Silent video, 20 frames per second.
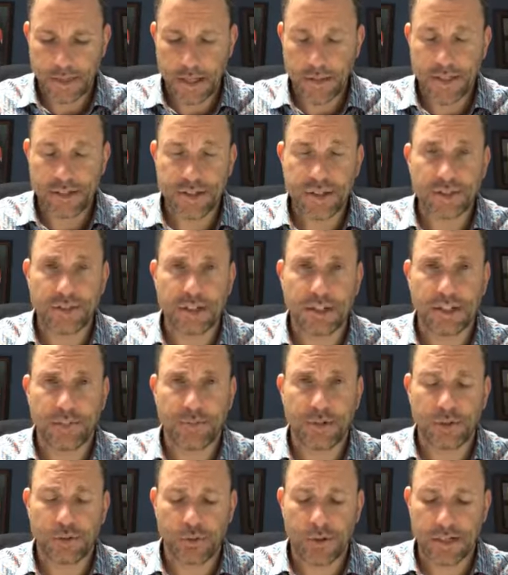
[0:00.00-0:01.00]
Now, that's just a
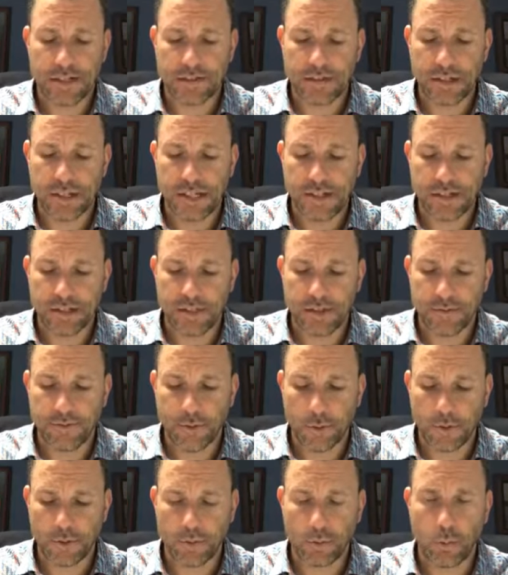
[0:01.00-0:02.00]
different translation
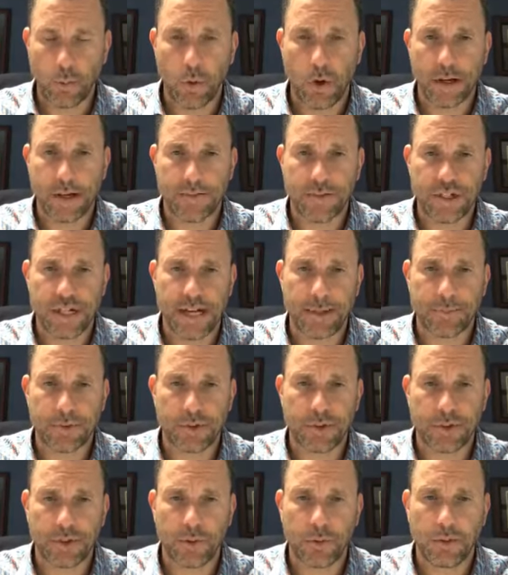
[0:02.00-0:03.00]
of verse 1 of
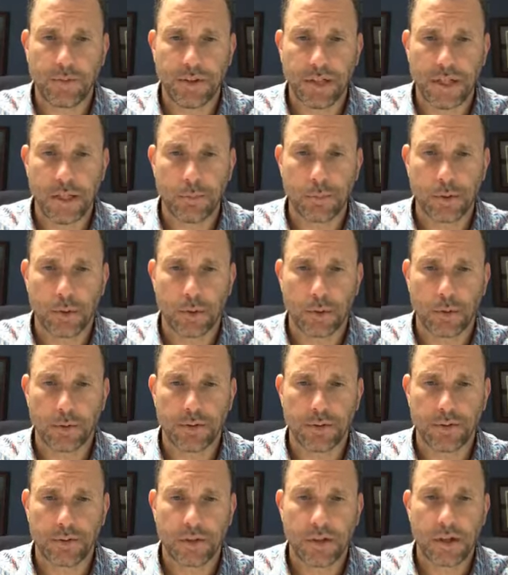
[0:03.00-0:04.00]
chapter 2 of
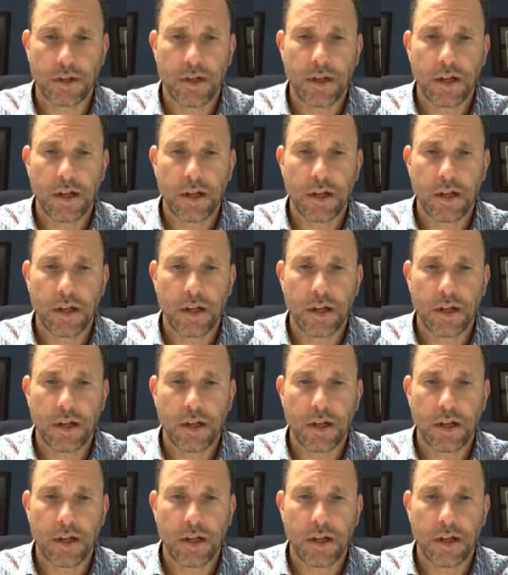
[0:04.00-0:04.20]
Hebrews.